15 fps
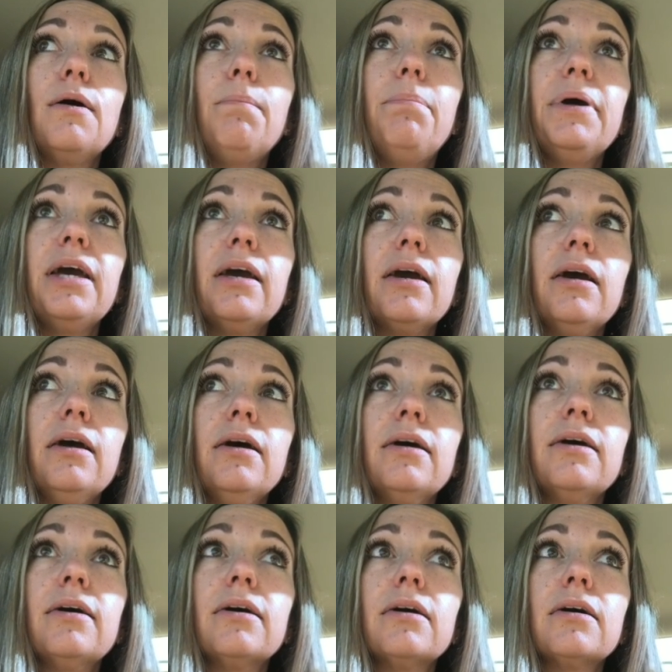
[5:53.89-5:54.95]
big
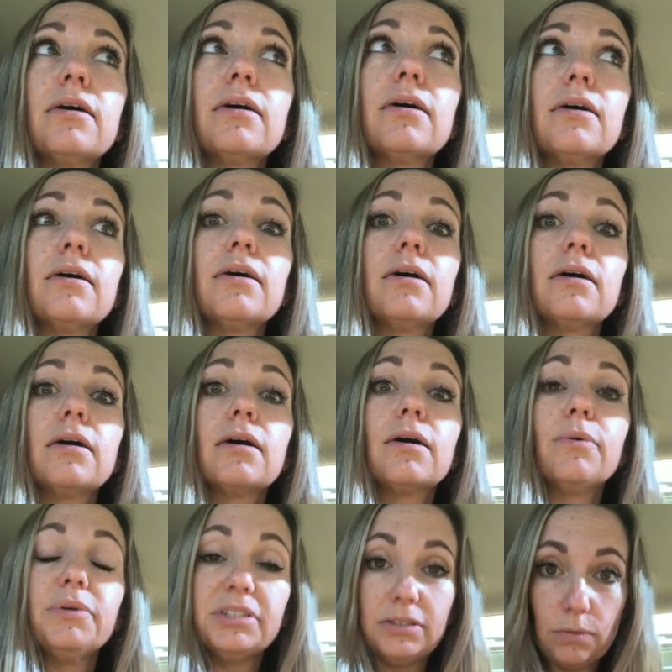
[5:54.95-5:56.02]

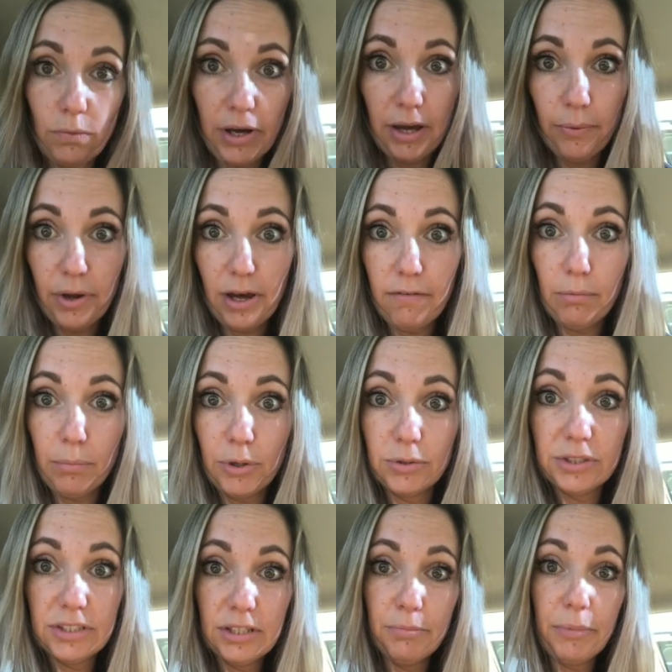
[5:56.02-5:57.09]
reason why we haven't
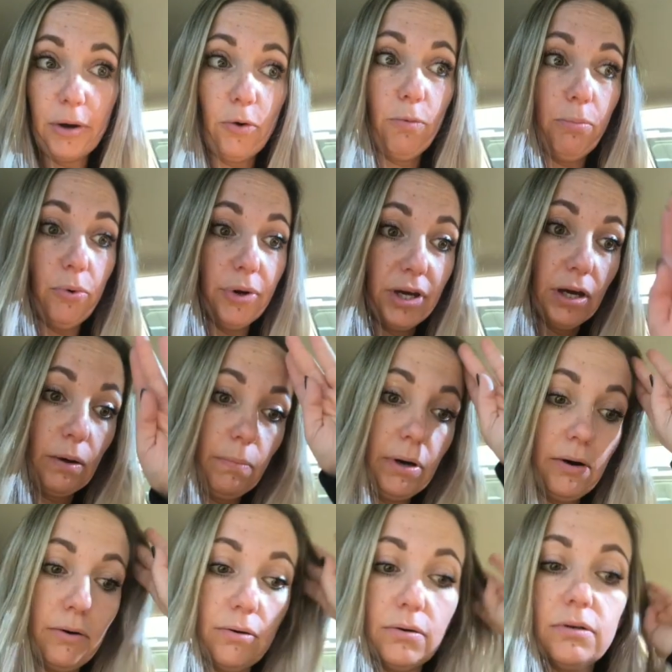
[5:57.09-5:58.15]
posted, and my whole point
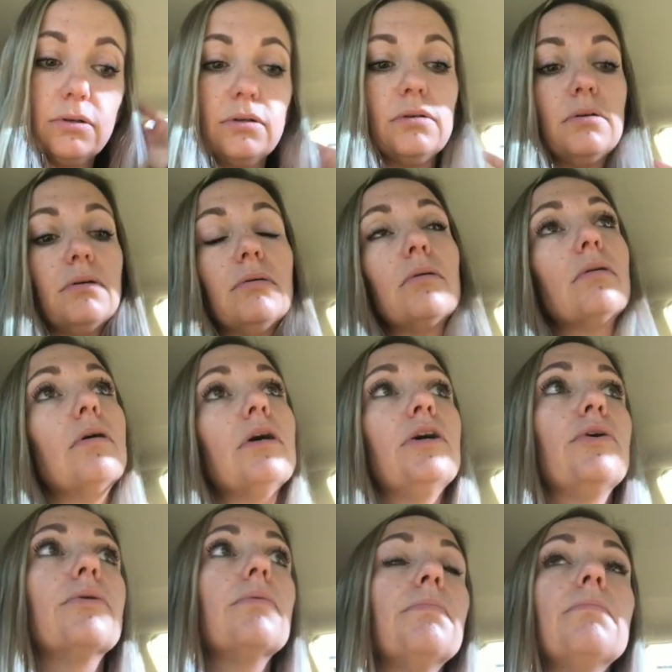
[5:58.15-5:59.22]
about, you
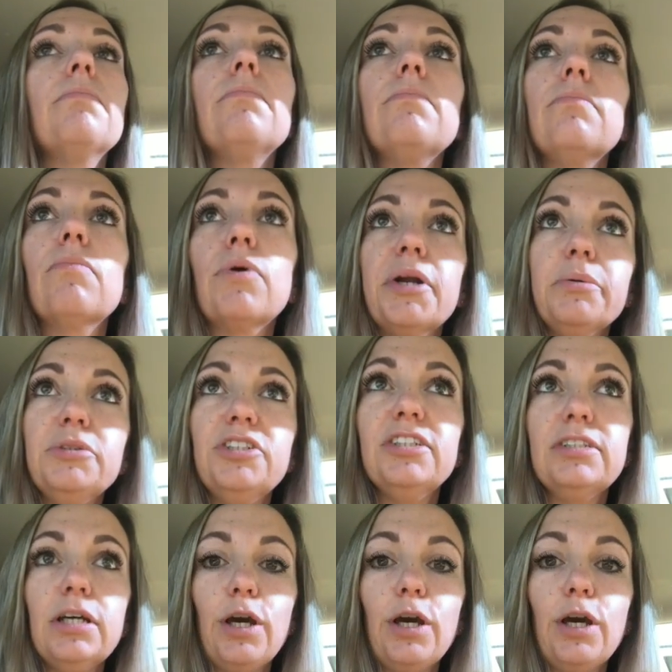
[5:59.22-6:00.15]
know, what I was just